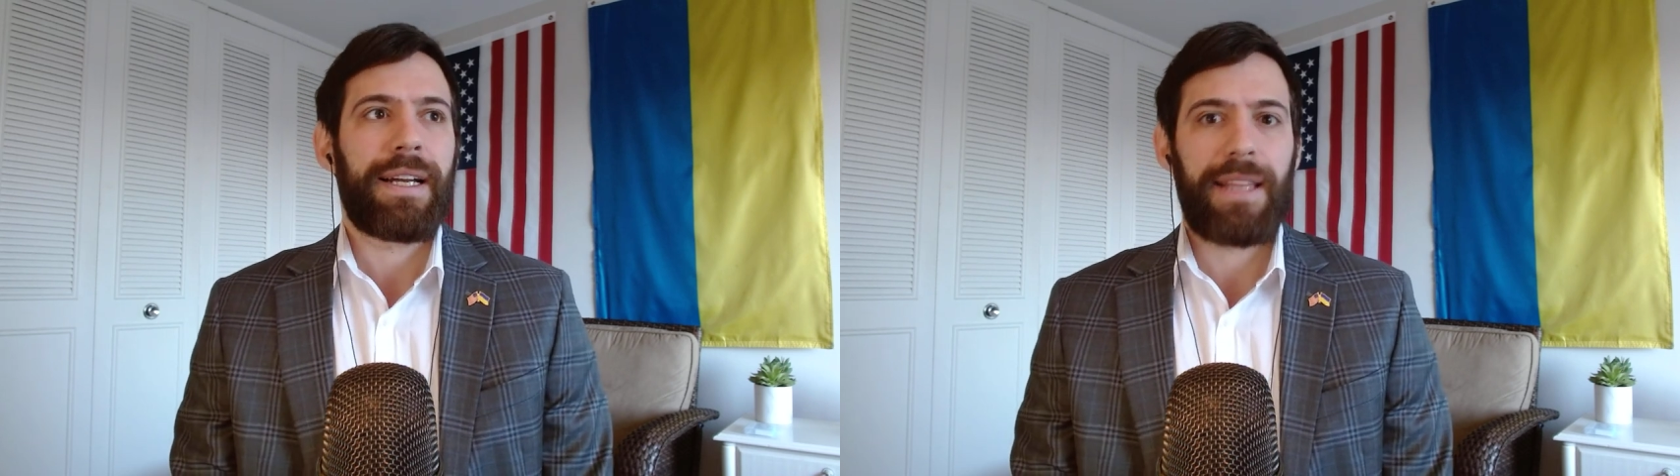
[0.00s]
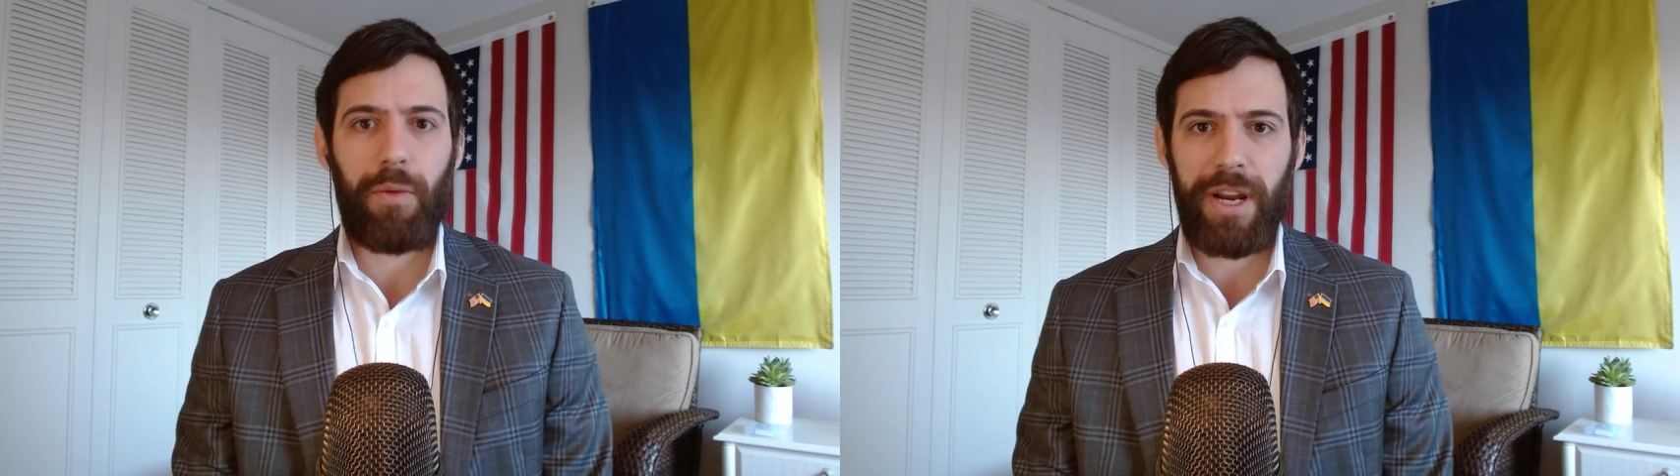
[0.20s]

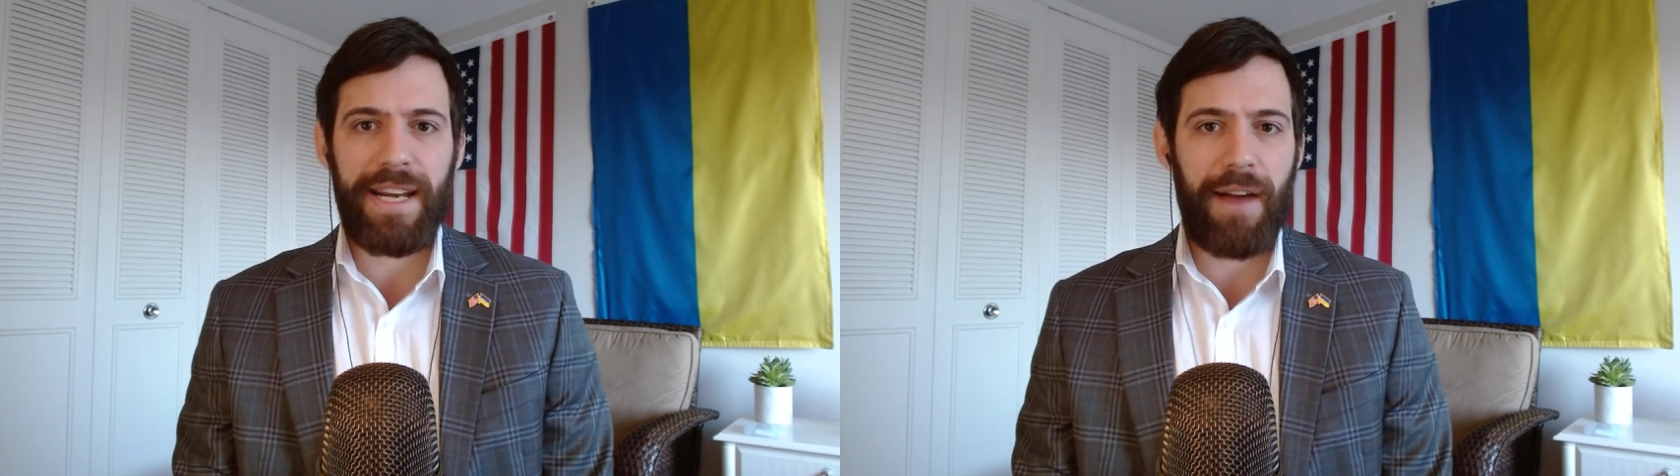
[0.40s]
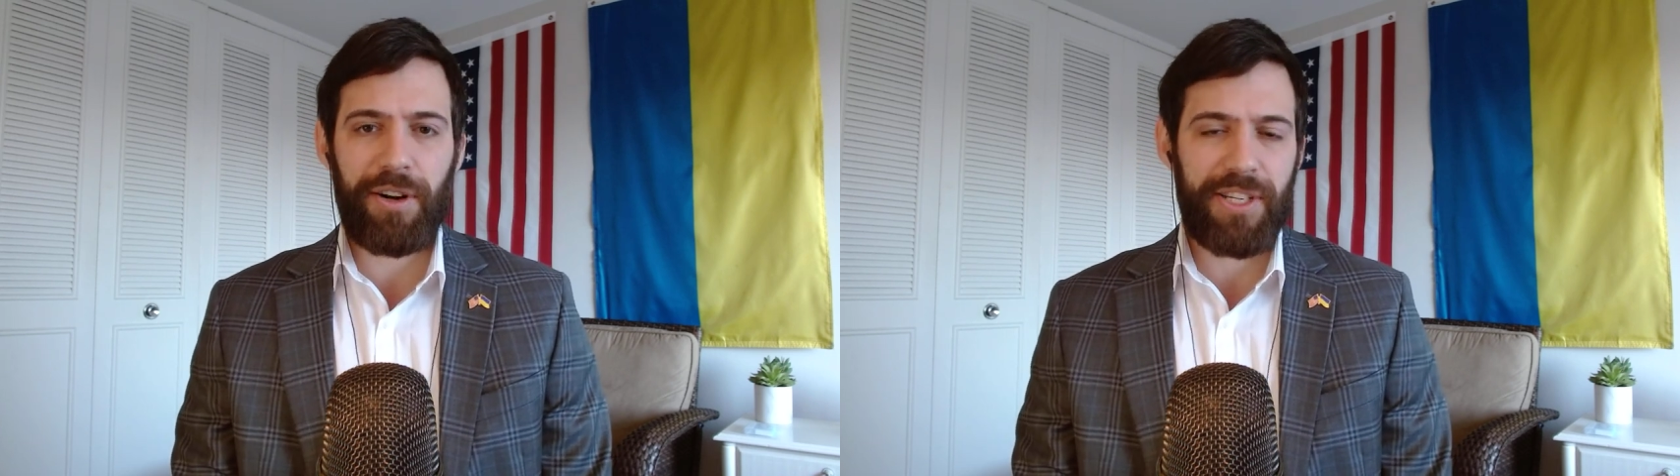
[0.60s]
that we
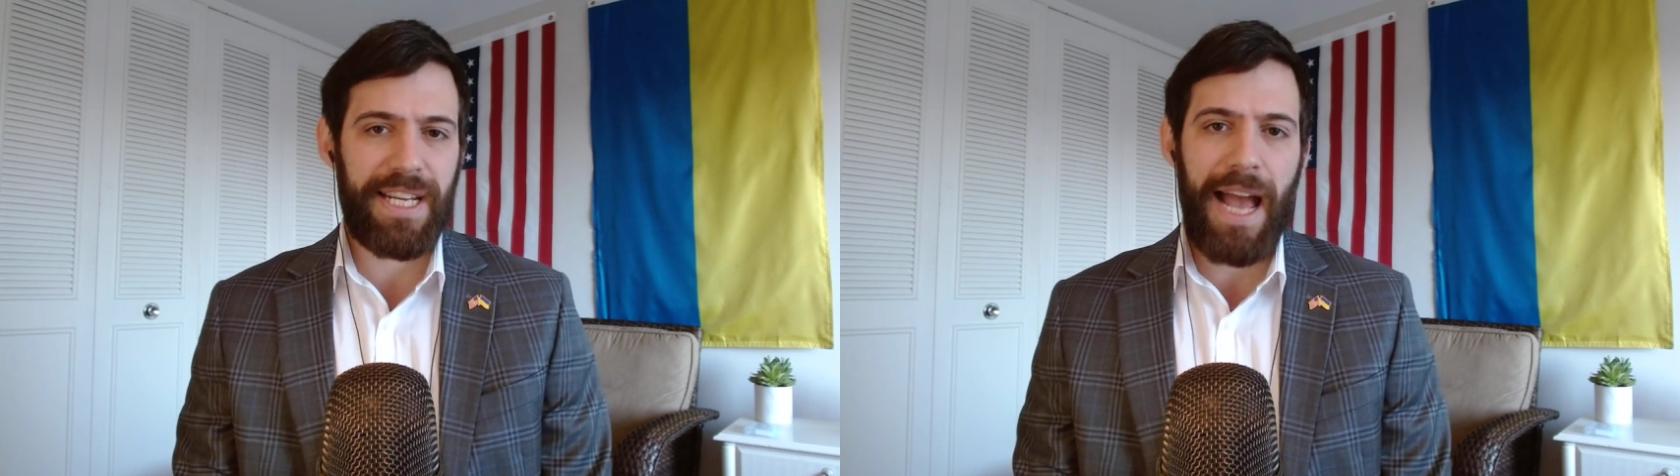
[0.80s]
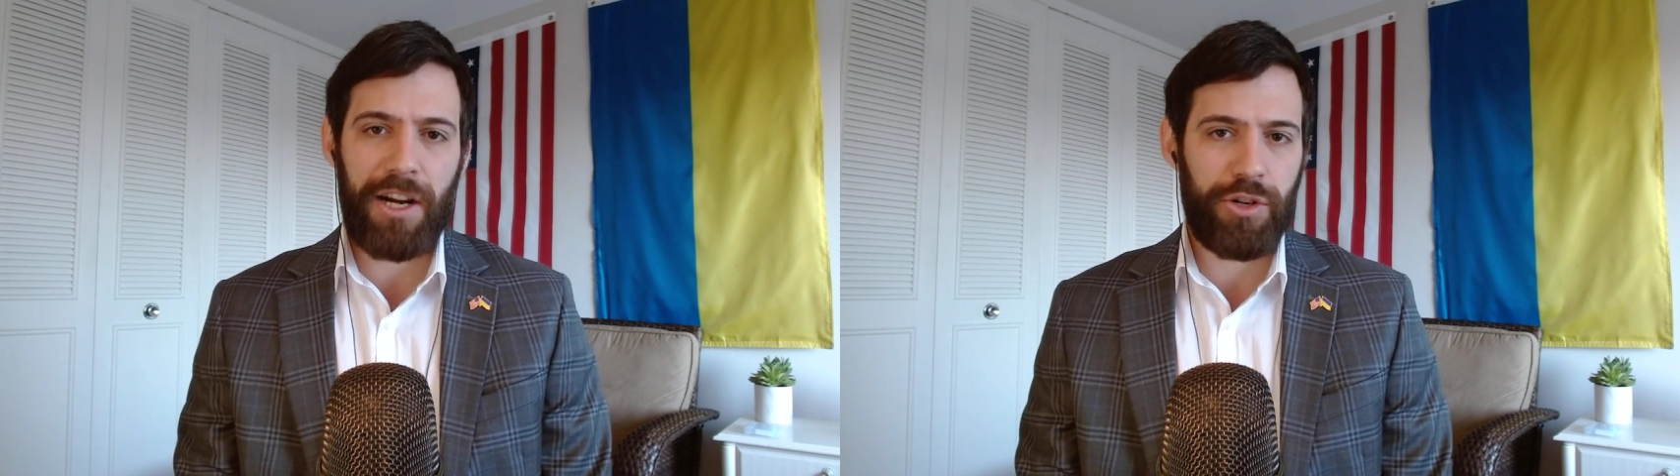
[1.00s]
never
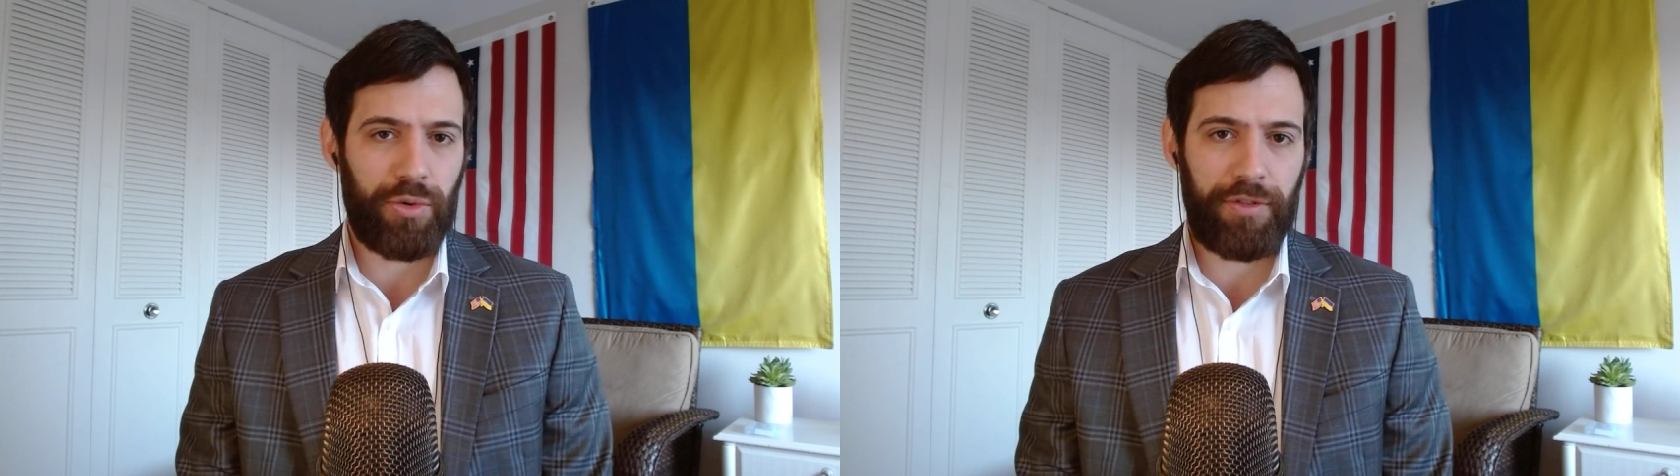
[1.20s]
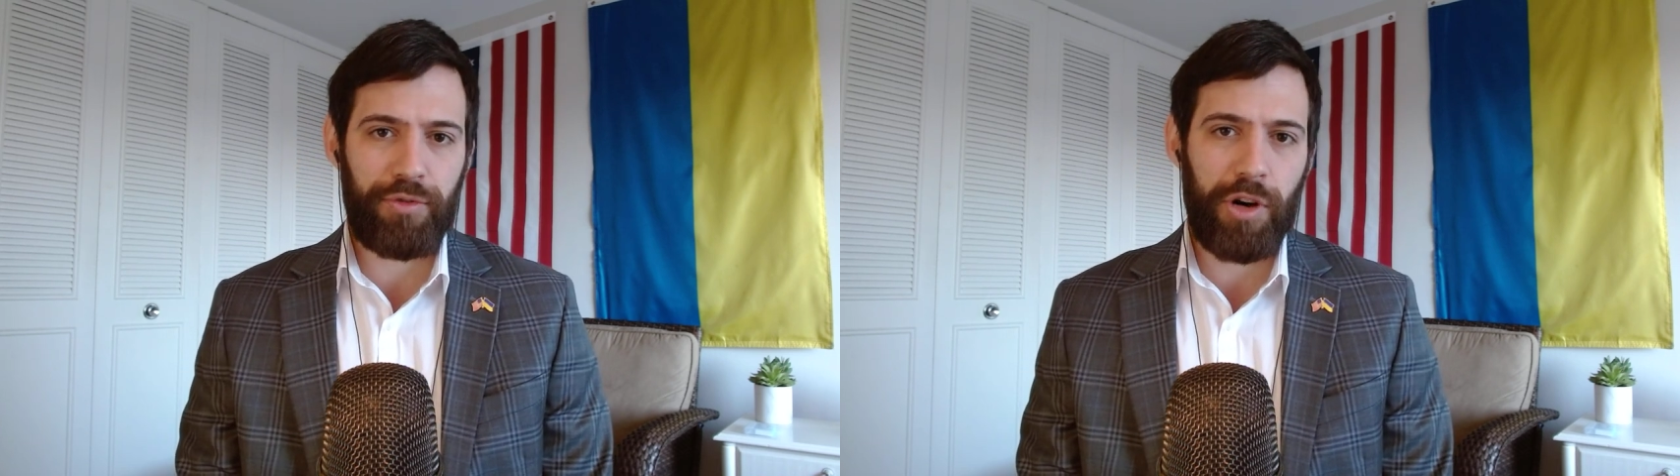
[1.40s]
see
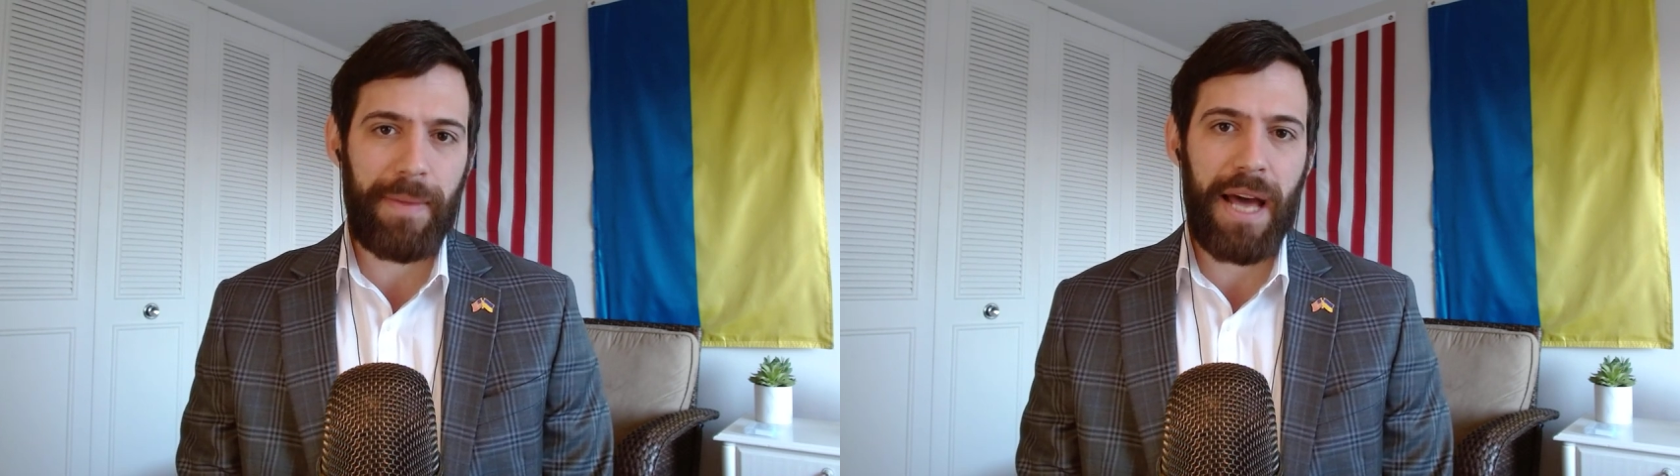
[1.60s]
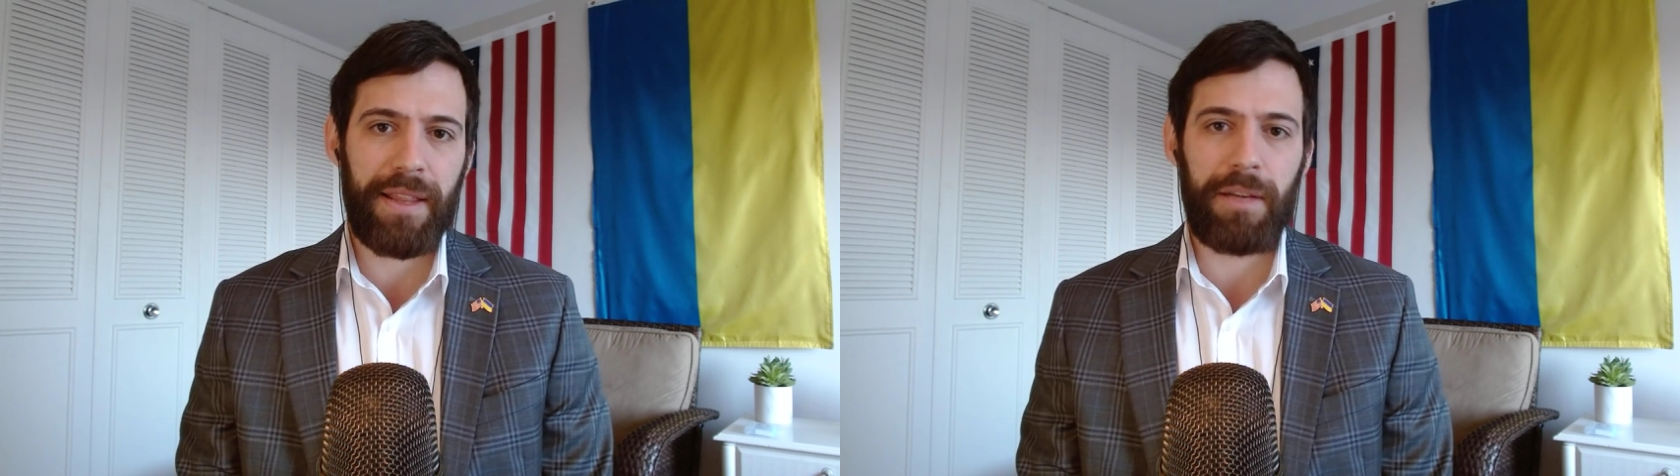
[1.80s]
actual reform
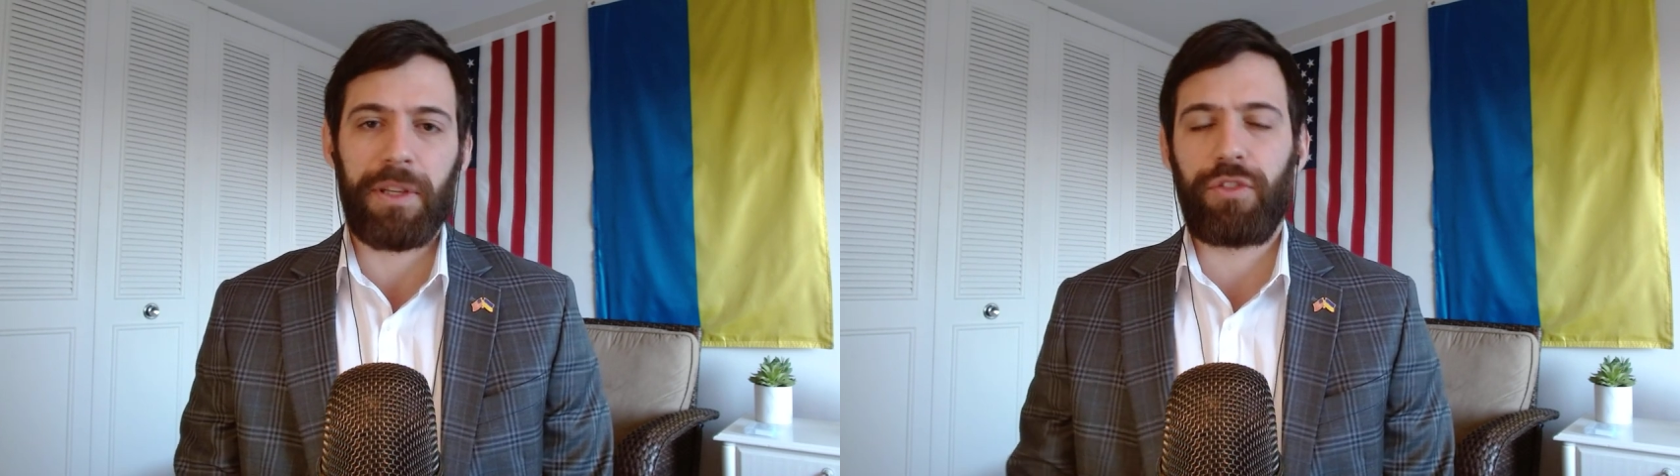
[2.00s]
out of them.